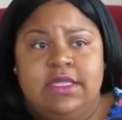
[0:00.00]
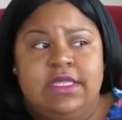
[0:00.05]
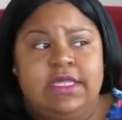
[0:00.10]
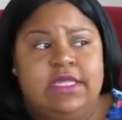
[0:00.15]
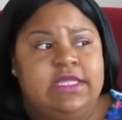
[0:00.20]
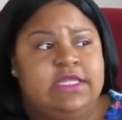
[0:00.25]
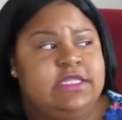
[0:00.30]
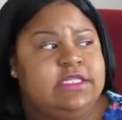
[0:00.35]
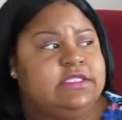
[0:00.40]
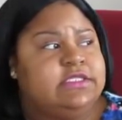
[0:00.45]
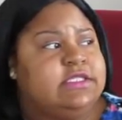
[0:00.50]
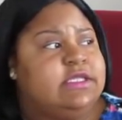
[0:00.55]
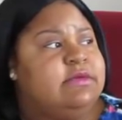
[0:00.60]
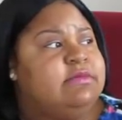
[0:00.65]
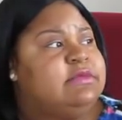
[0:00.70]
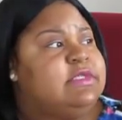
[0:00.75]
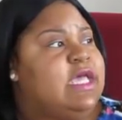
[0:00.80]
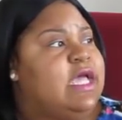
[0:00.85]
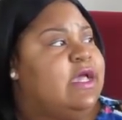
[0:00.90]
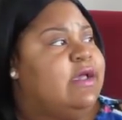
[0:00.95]
And
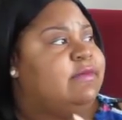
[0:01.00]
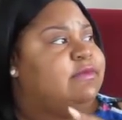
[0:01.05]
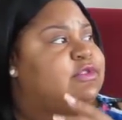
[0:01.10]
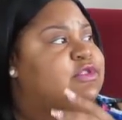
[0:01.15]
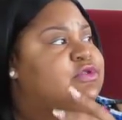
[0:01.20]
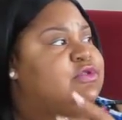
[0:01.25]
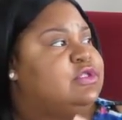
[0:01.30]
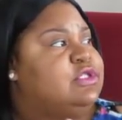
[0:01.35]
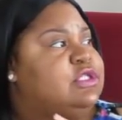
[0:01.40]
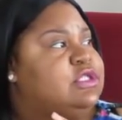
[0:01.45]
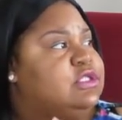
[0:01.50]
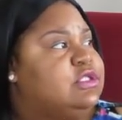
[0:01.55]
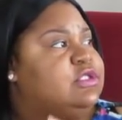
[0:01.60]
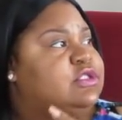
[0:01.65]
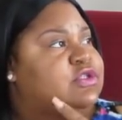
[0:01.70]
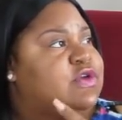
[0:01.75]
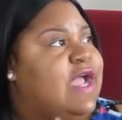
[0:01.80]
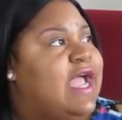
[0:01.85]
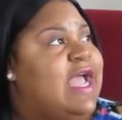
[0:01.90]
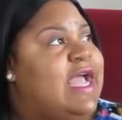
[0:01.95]
sometimes you
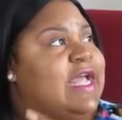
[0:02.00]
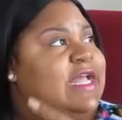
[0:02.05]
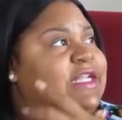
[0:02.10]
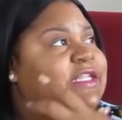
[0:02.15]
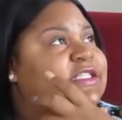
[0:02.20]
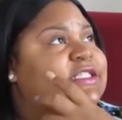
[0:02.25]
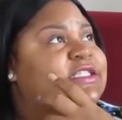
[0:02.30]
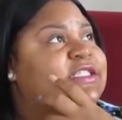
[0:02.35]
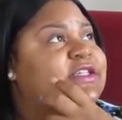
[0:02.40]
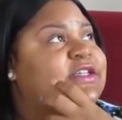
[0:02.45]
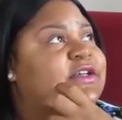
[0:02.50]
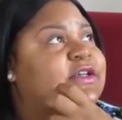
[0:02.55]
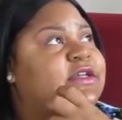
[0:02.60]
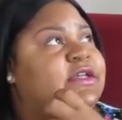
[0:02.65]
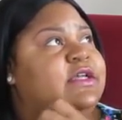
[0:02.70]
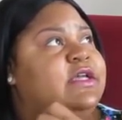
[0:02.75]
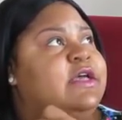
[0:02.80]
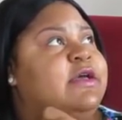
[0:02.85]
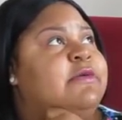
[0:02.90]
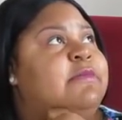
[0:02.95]
just trying to